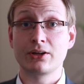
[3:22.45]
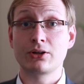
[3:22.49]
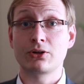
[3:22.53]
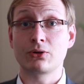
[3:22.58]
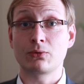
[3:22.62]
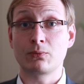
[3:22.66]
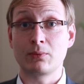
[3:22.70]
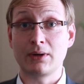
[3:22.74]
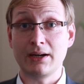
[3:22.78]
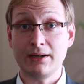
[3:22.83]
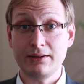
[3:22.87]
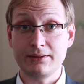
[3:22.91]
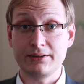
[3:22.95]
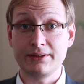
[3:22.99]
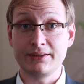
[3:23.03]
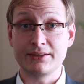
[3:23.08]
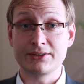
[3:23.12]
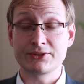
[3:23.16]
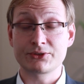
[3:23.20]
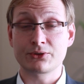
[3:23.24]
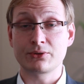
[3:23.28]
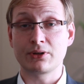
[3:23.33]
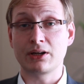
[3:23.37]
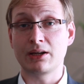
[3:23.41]
correctly
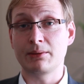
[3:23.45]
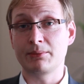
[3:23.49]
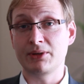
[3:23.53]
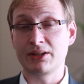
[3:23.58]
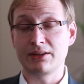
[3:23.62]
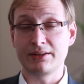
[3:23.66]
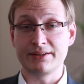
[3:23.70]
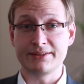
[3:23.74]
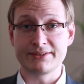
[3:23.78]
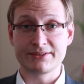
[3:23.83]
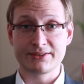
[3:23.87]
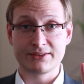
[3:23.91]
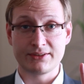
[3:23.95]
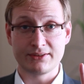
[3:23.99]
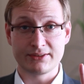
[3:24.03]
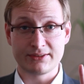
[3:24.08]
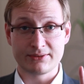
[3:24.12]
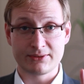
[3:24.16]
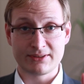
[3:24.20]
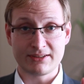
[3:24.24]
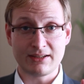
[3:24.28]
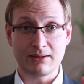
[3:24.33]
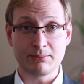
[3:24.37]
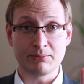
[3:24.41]
describe at least
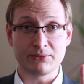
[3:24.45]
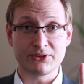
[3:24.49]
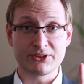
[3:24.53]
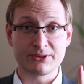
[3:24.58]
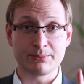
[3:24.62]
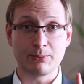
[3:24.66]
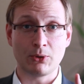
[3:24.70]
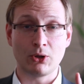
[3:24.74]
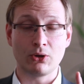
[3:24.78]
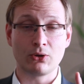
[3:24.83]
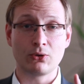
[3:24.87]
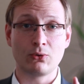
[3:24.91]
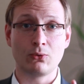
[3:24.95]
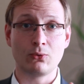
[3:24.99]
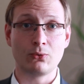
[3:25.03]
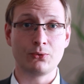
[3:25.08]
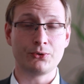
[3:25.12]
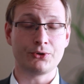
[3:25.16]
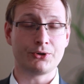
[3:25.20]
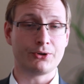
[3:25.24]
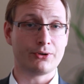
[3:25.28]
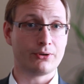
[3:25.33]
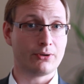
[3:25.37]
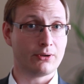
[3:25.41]
some small
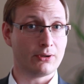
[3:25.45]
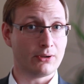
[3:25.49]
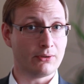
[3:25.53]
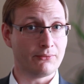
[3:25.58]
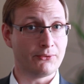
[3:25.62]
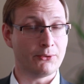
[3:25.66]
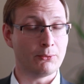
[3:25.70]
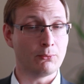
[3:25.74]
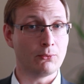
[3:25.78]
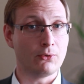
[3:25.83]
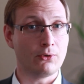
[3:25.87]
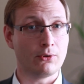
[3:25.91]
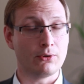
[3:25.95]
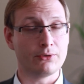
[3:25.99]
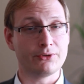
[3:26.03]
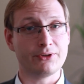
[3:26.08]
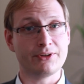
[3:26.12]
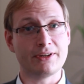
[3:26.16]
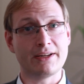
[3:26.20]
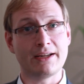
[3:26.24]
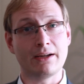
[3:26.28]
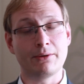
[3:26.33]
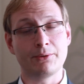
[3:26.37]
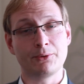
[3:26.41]
corner of the world
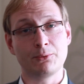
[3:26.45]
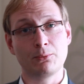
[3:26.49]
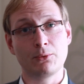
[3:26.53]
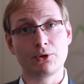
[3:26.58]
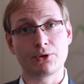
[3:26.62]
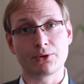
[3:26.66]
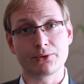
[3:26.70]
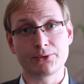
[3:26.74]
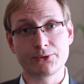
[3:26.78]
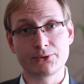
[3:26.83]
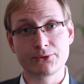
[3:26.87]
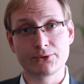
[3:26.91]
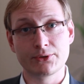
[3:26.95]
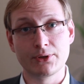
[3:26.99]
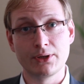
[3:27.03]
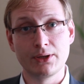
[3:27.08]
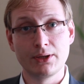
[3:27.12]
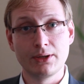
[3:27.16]
and how it works.